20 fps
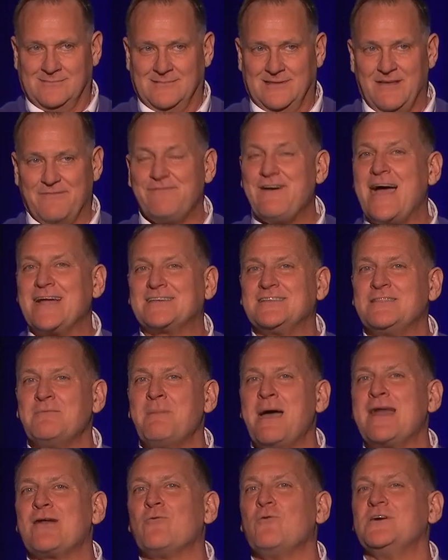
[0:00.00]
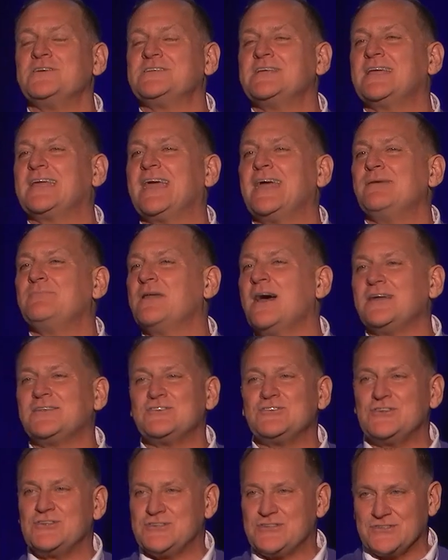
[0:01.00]
The fact of the matter was he came not
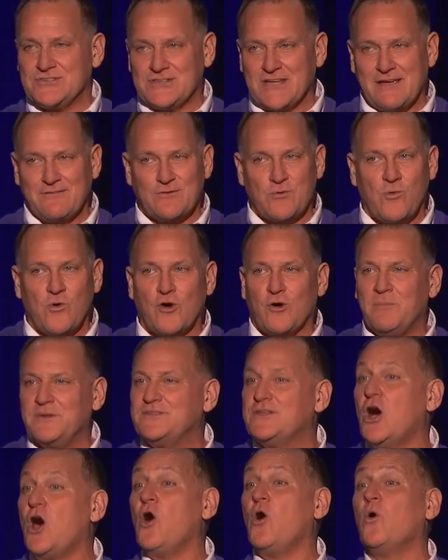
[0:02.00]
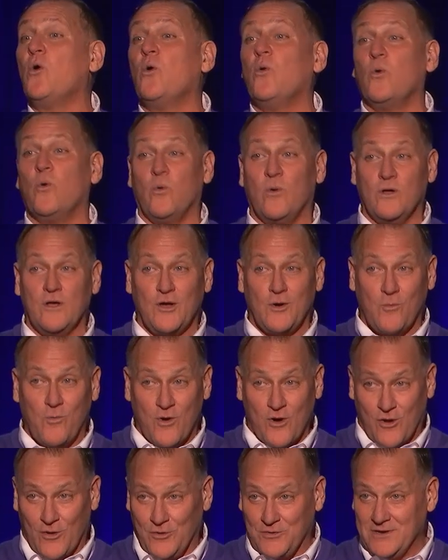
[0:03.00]
just to save the world, but the whole
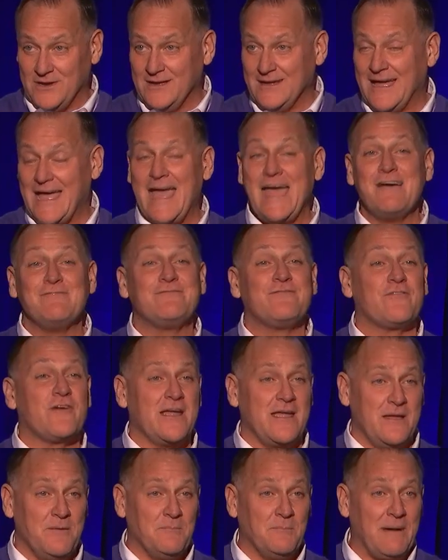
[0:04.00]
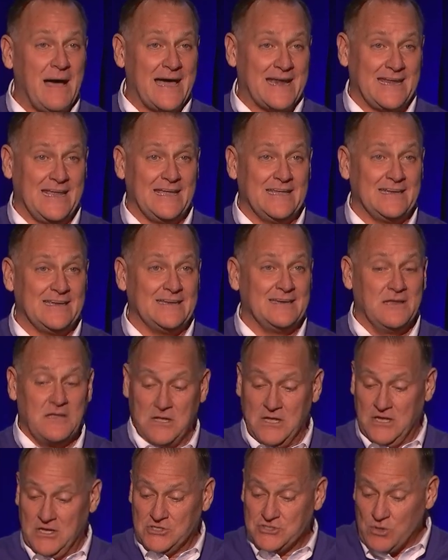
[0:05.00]
world. Everybody in it.
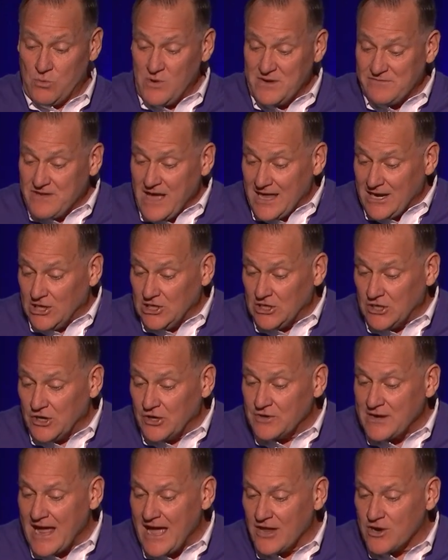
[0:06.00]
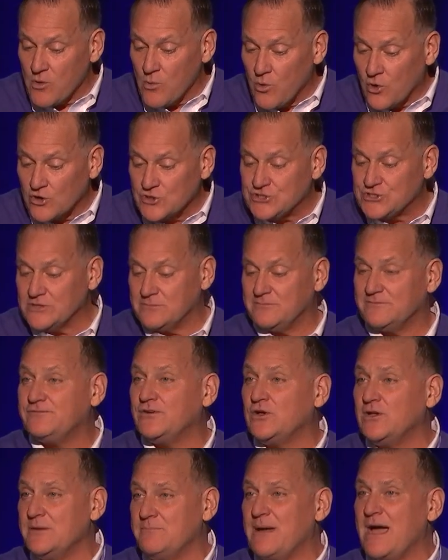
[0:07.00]
So we've got to learn how to worship
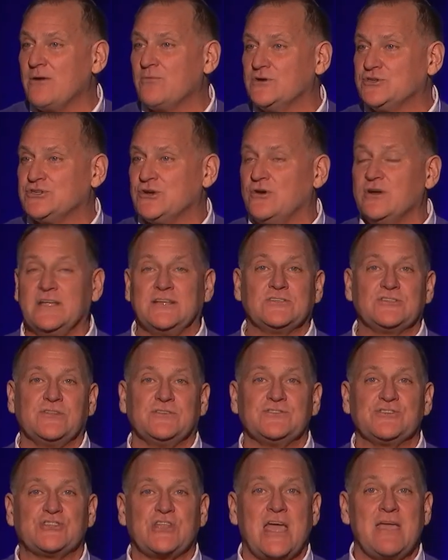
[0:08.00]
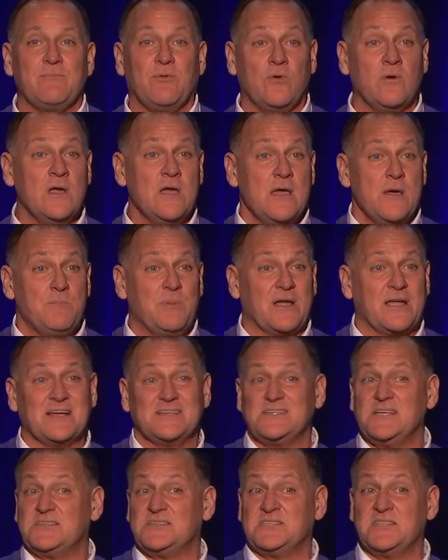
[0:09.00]
fully by returning to the stable
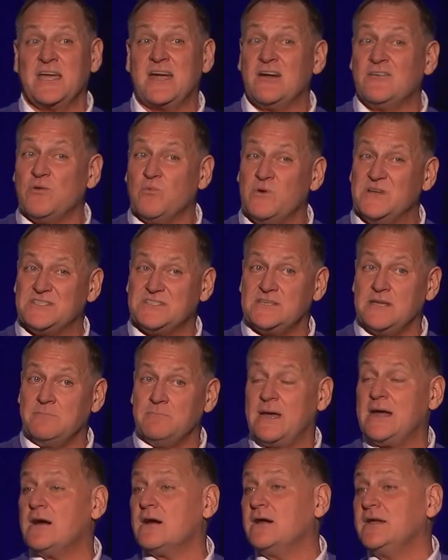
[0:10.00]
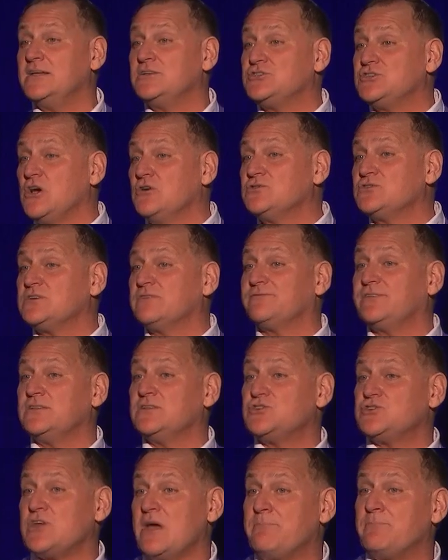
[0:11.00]
because it's there that we see Mary and Joseph and the
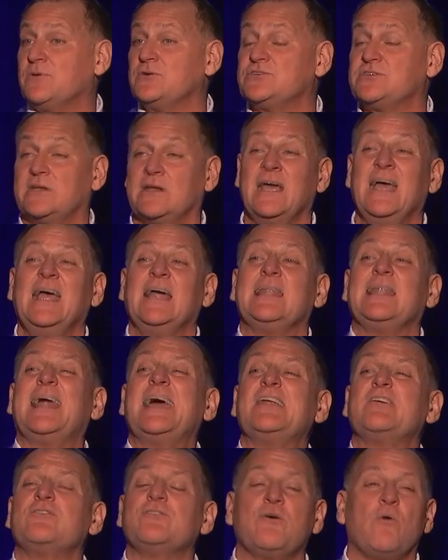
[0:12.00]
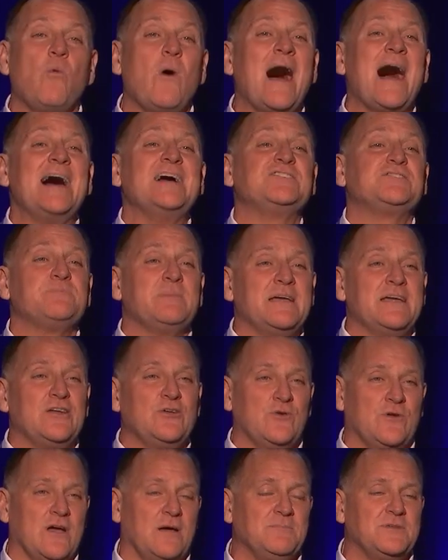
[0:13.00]
shepherds and later the wise men
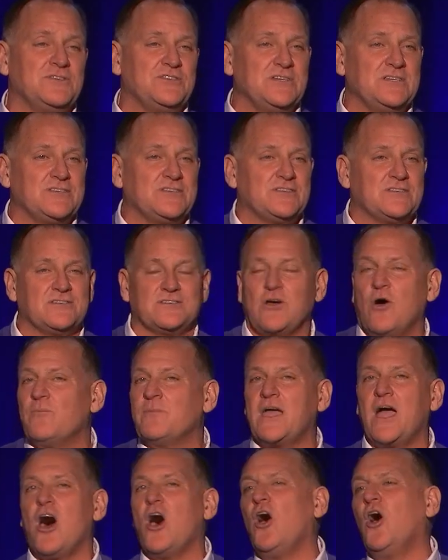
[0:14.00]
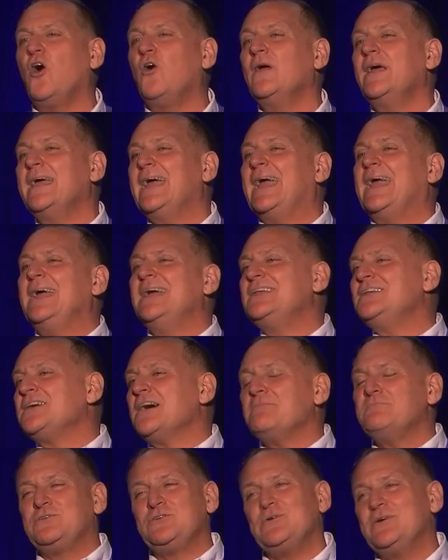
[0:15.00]
who come to Jesus' home. They all end
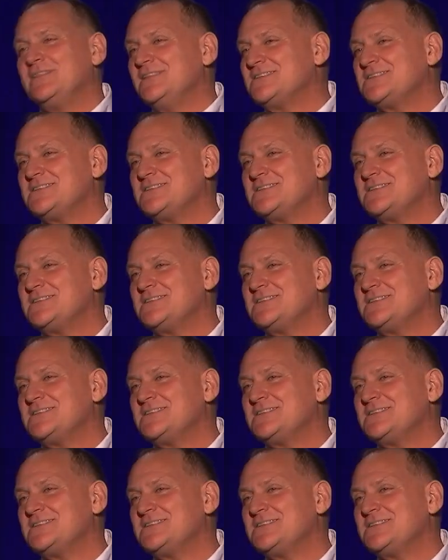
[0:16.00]
up doing the